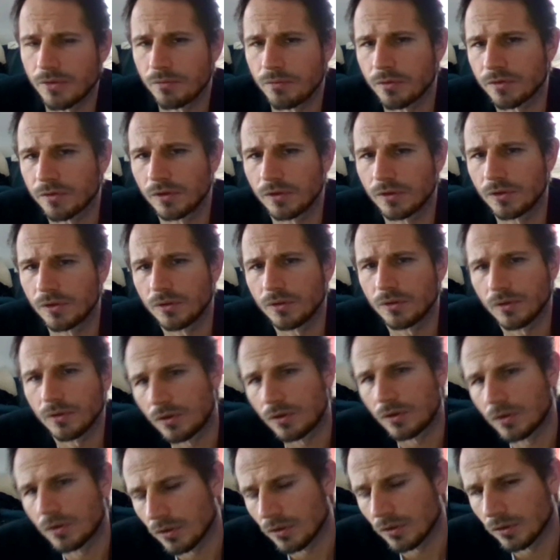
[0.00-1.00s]
was
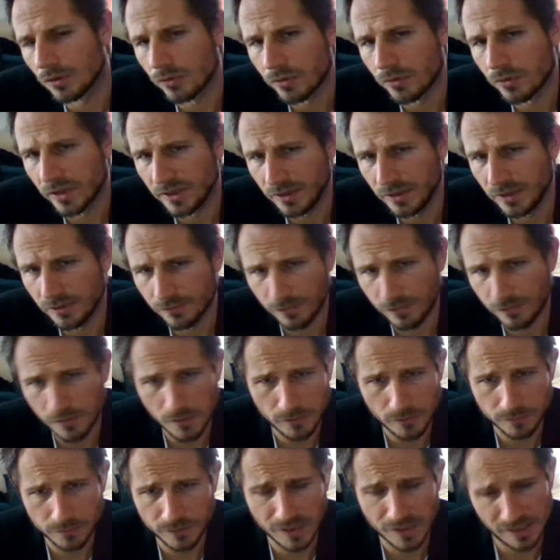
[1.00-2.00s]
already involved,